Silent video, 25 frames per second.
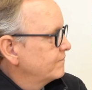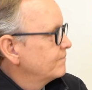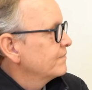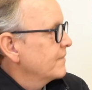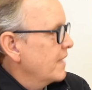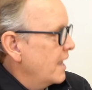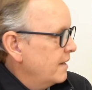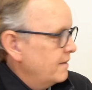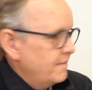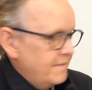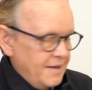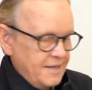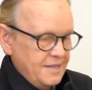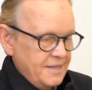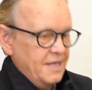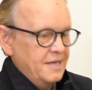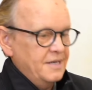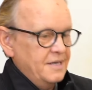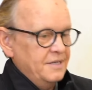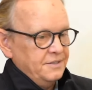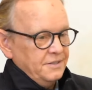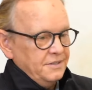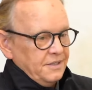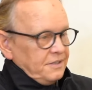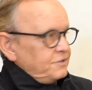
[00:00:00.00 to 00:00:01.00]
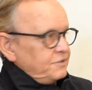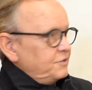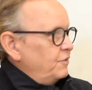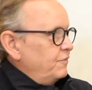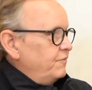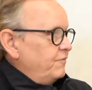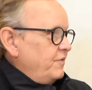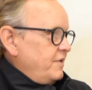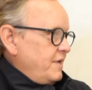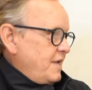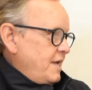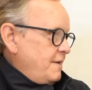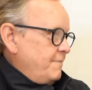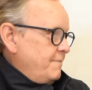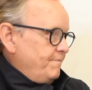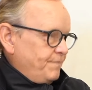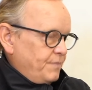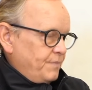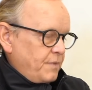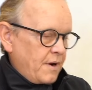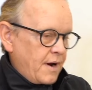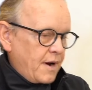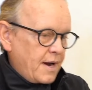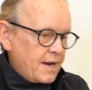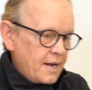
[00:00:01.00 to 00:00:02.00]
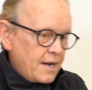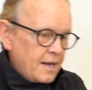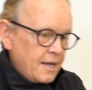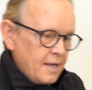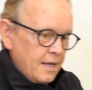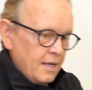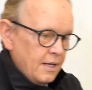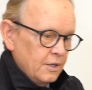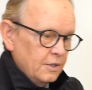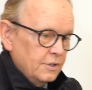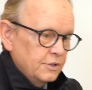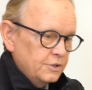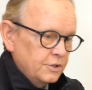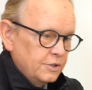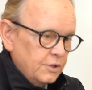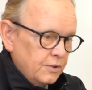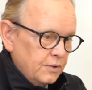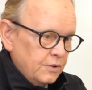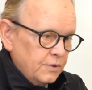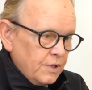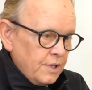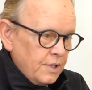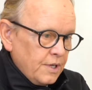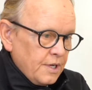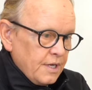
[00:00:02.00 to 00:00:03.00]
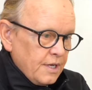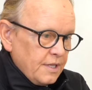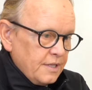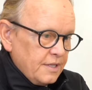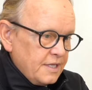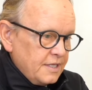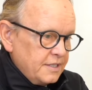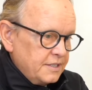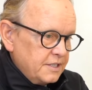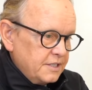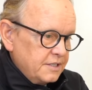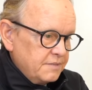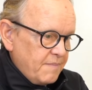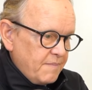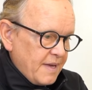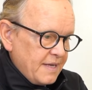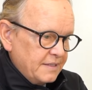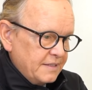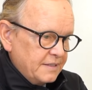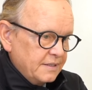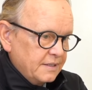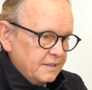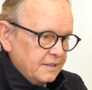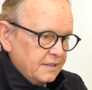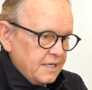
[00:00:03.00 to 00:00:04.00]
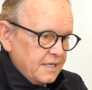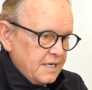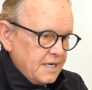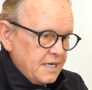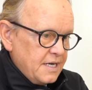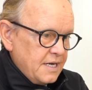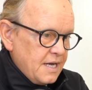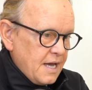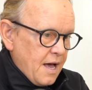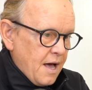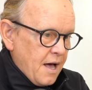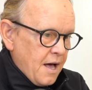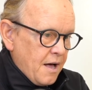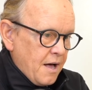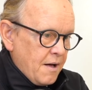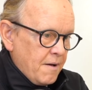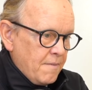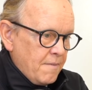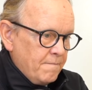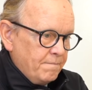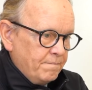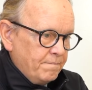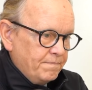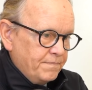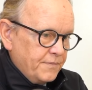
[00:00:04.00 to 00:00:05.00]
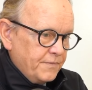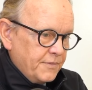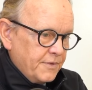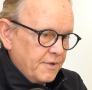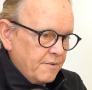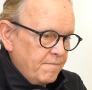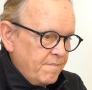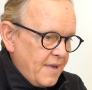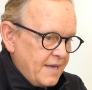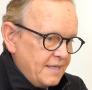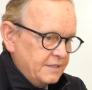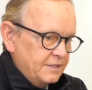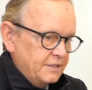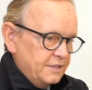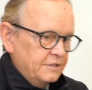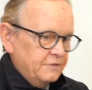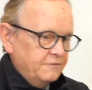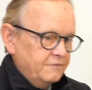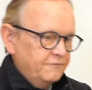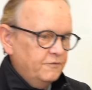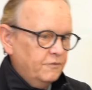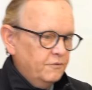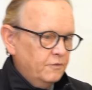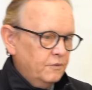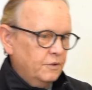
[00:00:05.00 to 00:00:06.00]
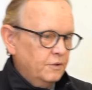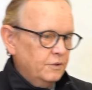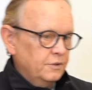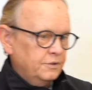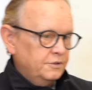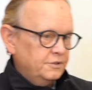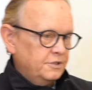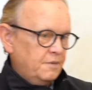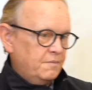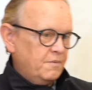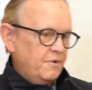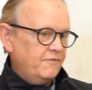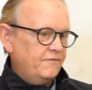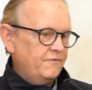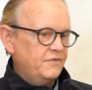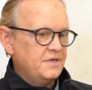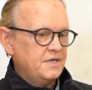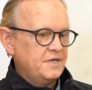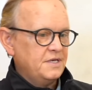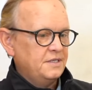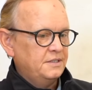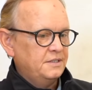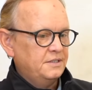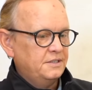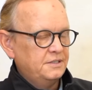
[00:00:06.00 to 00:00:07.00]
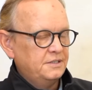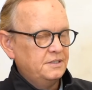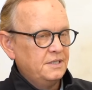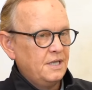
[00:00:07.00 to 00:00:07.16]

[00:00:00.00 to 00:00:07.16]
Yeah. And then it starts over again. All right. So this is basically the basis for some of these